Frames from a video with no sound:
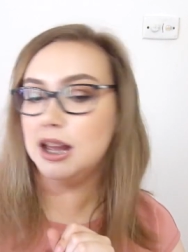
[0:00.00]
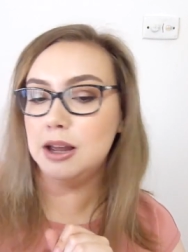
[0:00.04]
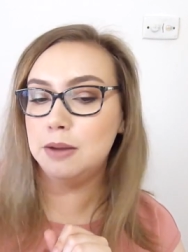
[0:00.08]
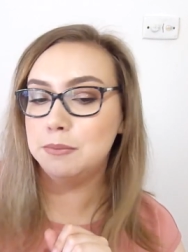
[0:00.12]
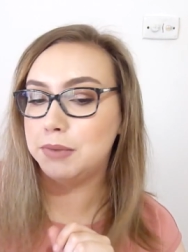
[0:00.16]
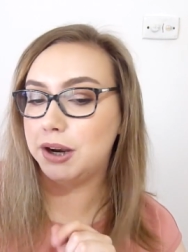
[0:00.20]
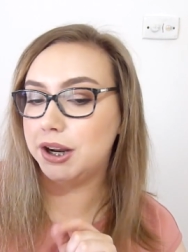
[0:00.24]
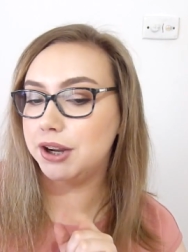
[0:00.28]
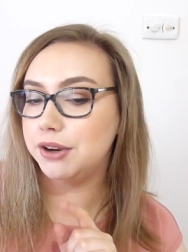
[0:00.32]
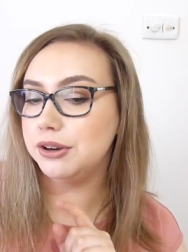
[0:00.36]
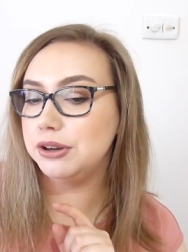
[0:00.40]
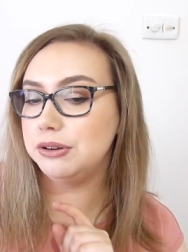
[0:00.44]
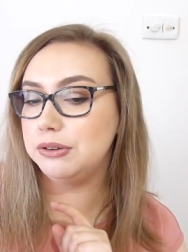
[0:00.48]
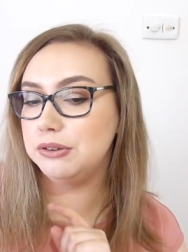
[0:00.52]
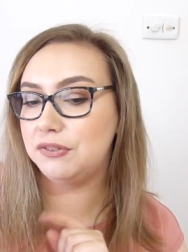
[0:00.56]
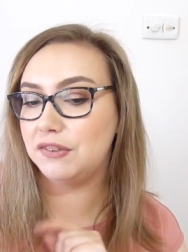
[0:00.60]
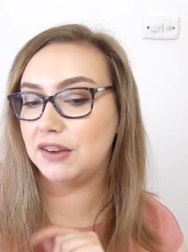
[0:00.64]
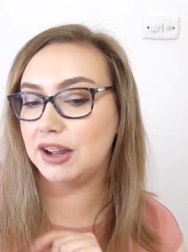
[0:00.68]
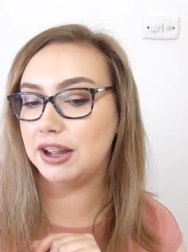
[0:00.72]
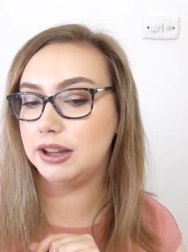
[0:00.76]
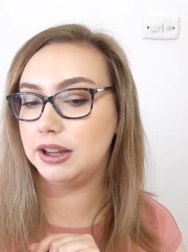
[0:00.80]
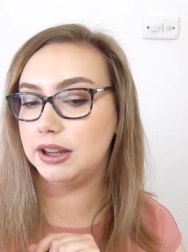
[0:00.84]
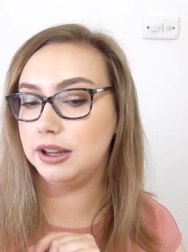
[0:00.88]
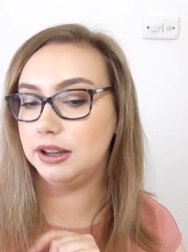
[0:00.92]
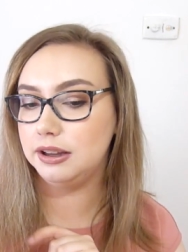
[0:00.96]
But I don't
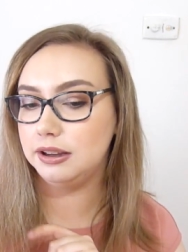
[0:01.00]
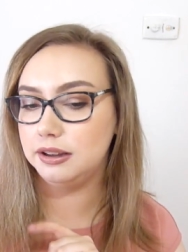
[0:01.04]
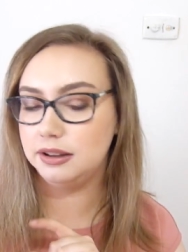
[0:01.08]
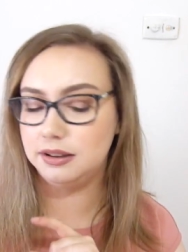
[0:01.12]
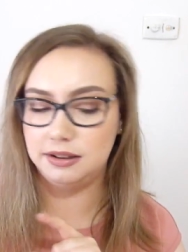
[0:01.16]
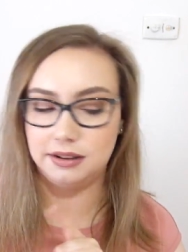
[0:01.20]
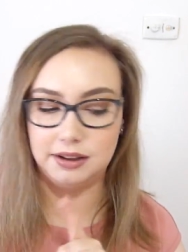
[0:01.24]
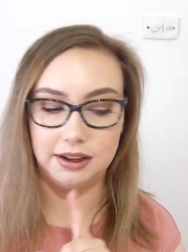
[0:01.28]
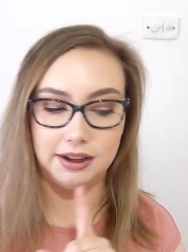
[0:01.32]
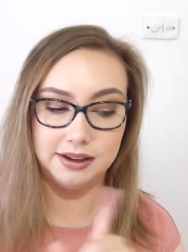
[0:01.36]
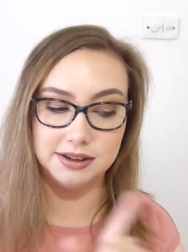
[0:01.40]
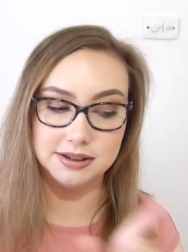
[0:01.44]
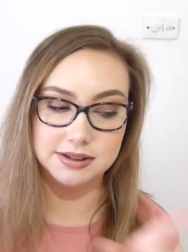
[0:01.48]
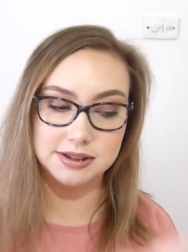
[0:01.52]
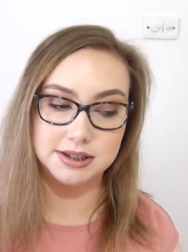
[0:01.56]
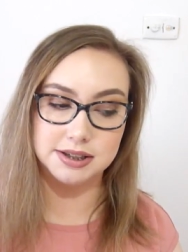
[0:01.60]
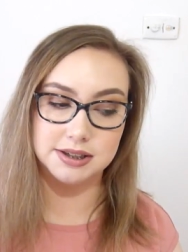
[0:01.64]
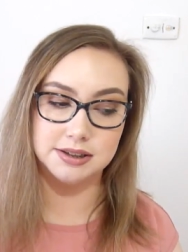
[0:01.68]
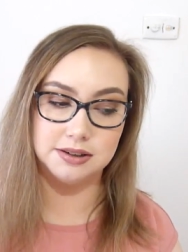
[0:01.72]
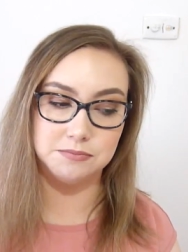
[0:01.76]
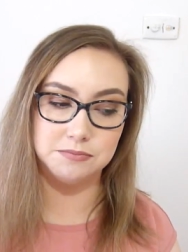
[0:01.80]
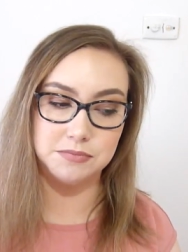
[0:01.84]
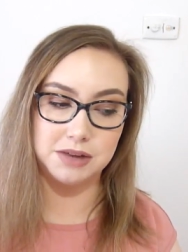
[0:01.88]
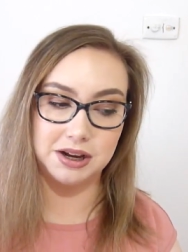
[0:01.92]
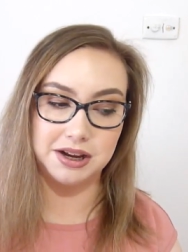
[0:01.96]
know
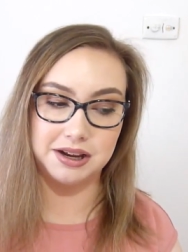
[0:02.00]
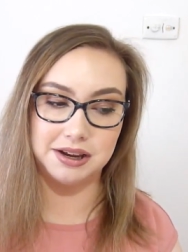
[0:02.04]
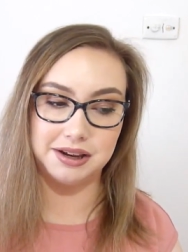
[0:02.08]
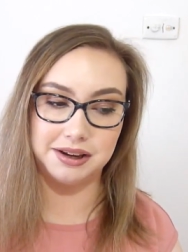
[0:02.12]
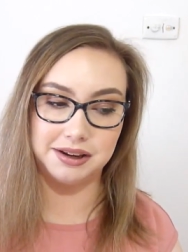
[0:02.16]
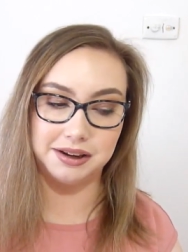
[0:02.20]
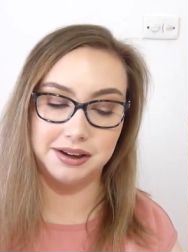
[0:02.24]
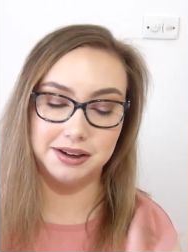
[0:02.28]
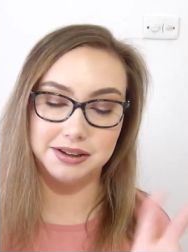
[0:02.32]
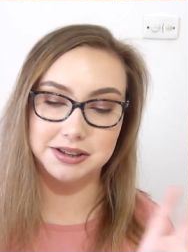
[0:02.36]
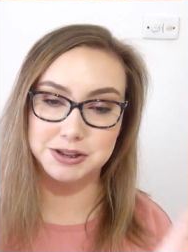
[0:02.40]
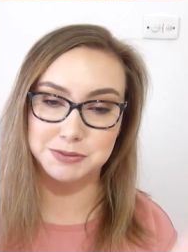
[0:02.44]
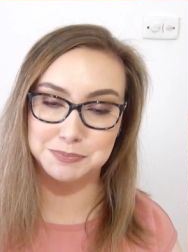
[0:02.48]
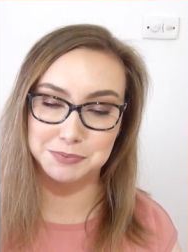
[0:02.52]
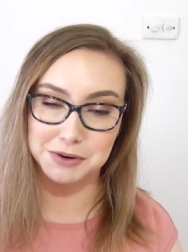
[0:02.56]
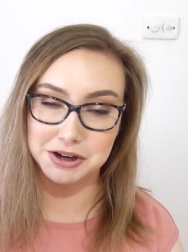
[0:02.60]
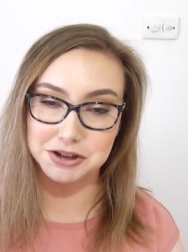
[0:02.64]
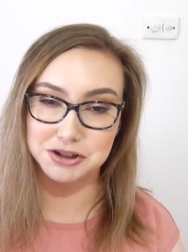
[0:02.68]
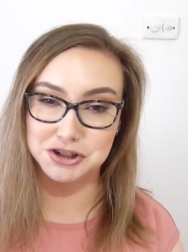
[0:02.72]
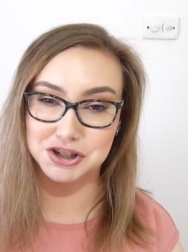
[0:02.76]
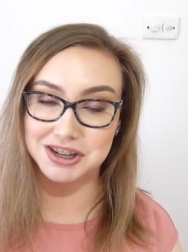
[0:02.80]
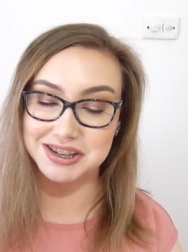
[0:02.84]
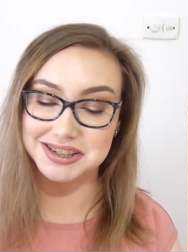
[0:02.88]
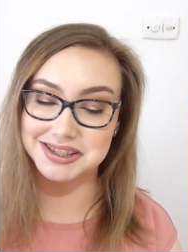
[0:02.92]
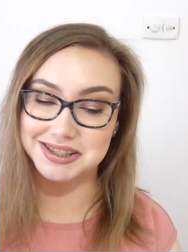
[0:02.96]
if my
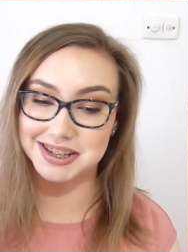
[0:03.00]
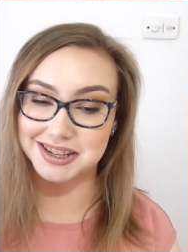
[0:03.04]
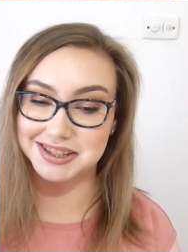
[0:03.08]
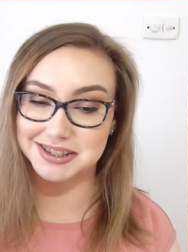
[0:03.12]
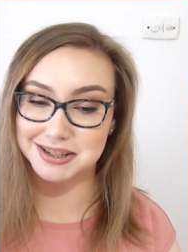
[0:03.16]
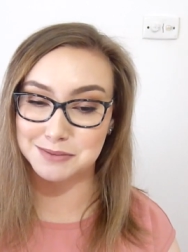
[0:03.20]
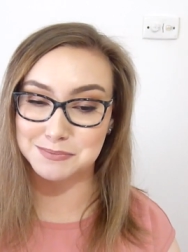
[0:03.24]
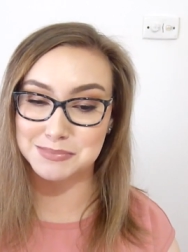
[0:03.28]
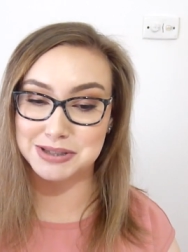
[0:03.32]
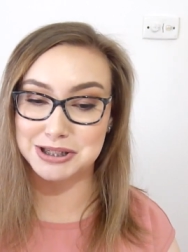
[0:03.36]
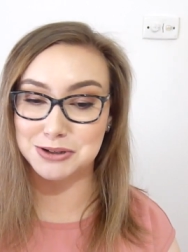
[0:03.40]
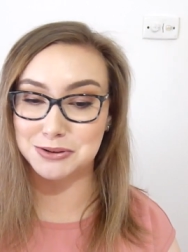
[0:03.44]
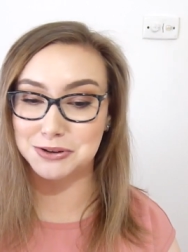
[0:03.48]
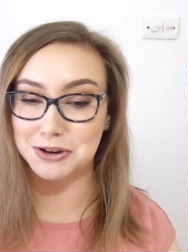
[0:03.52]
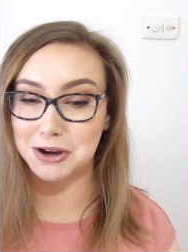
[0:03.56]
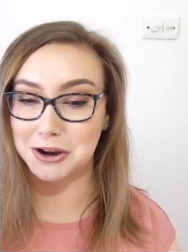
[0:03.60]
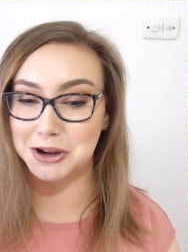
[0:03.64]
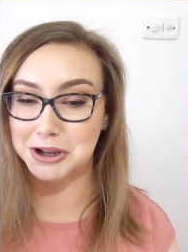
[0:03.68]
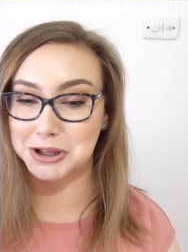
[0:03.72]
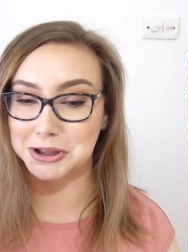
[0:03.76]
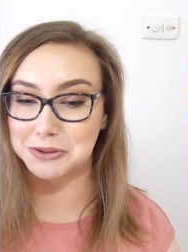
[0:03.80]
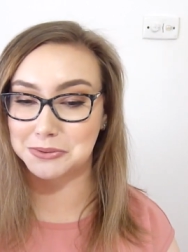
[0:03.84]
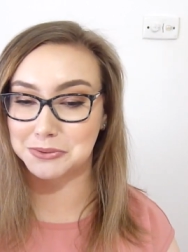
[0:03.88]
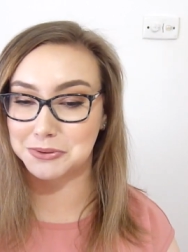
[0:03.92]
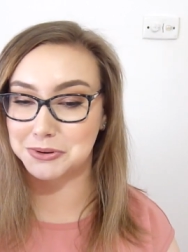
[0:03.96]
spreadsheet says I'm still
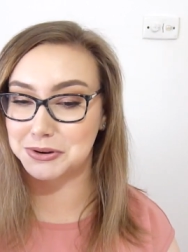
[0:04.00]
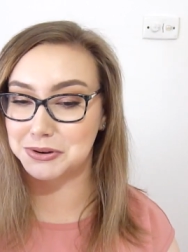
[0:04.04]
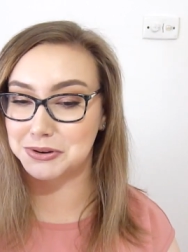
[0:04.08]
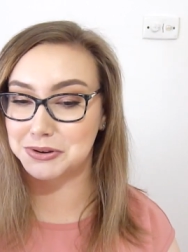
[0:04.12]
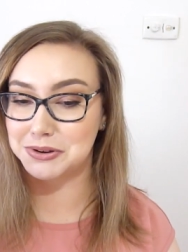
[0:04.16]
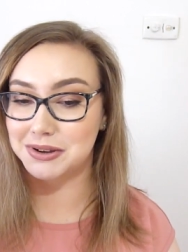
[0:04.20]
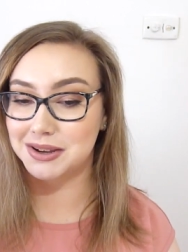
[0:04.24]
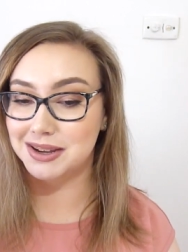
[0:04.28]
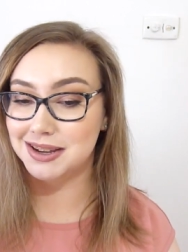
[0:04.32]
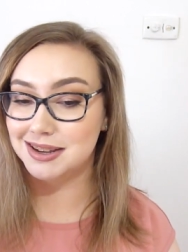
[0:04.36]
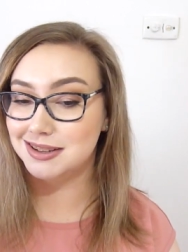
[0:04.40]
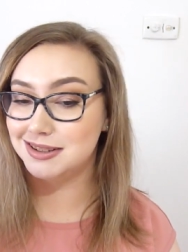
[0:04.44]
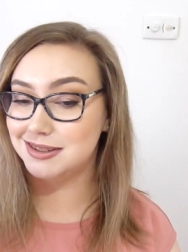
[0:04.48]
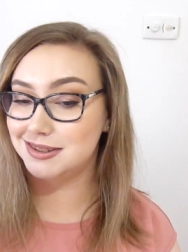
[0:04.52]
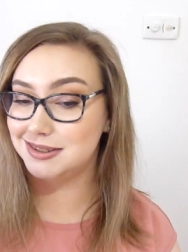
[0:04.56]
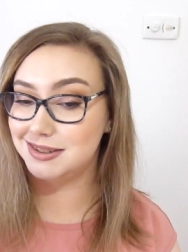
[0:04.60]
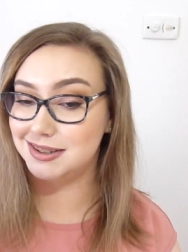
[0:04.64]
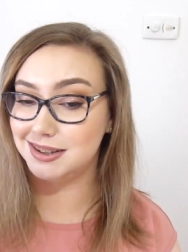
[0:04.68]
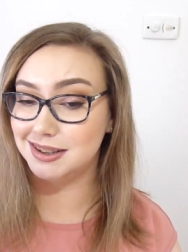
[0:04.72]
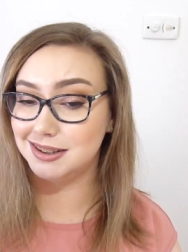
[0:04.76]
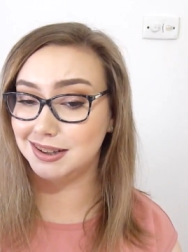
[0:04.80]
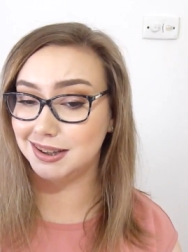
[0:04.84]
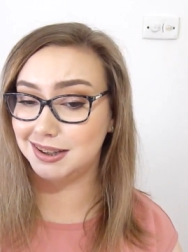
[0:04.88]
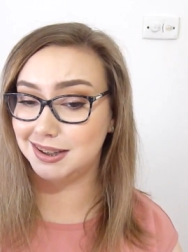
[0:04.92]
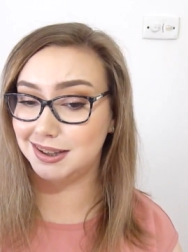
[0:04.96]
going through
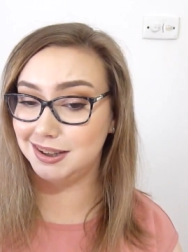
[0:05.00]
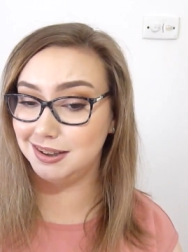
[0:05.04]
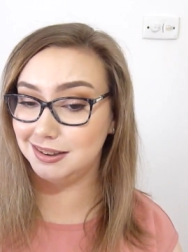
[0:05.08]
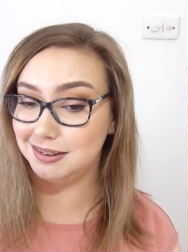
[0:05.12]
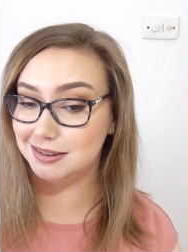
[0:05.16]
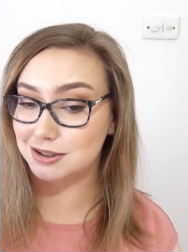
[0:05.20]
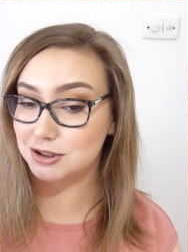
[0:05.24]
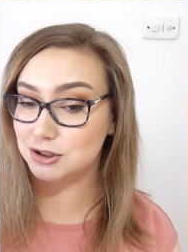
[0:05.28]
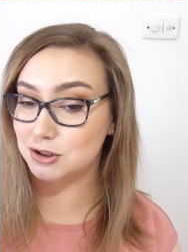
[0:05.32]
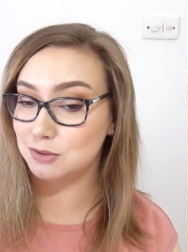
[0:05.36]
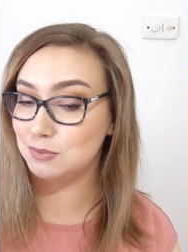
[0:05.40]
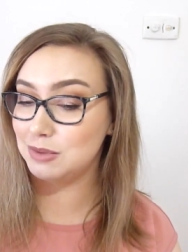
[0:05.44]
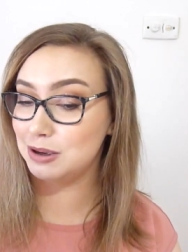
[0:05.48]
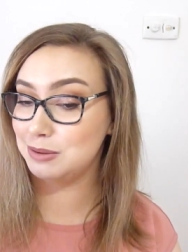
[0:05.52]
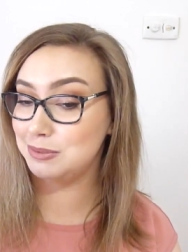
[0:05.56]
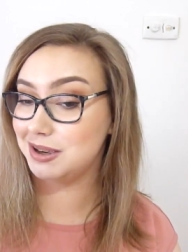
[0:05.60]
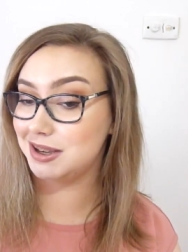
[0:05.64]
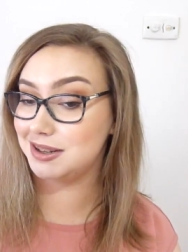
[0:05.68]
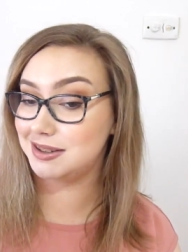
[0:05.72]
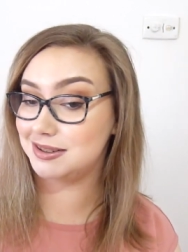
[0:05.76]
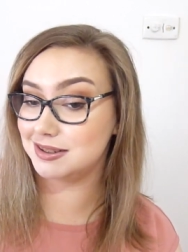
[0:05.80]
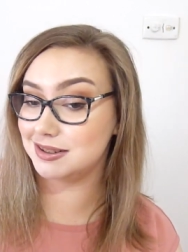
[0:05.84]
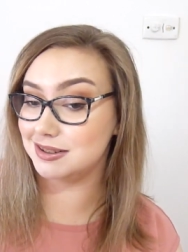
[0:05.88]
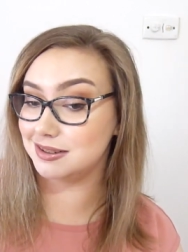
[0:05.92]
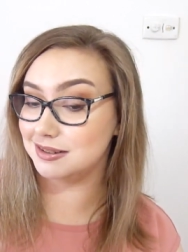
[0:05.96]
Stila Kitten, so maybe I
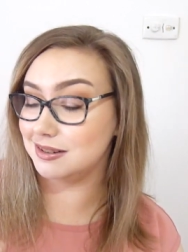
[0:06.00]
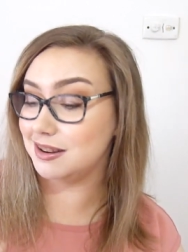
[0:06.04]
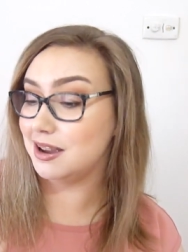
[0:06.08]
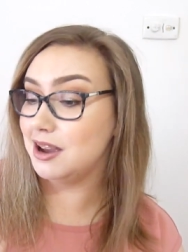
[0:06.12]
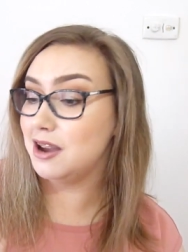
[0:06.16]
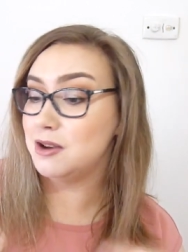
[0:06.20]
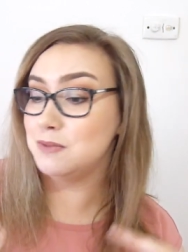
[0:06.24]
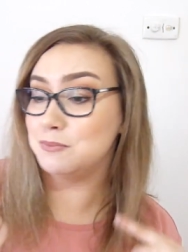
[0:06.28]
didn't.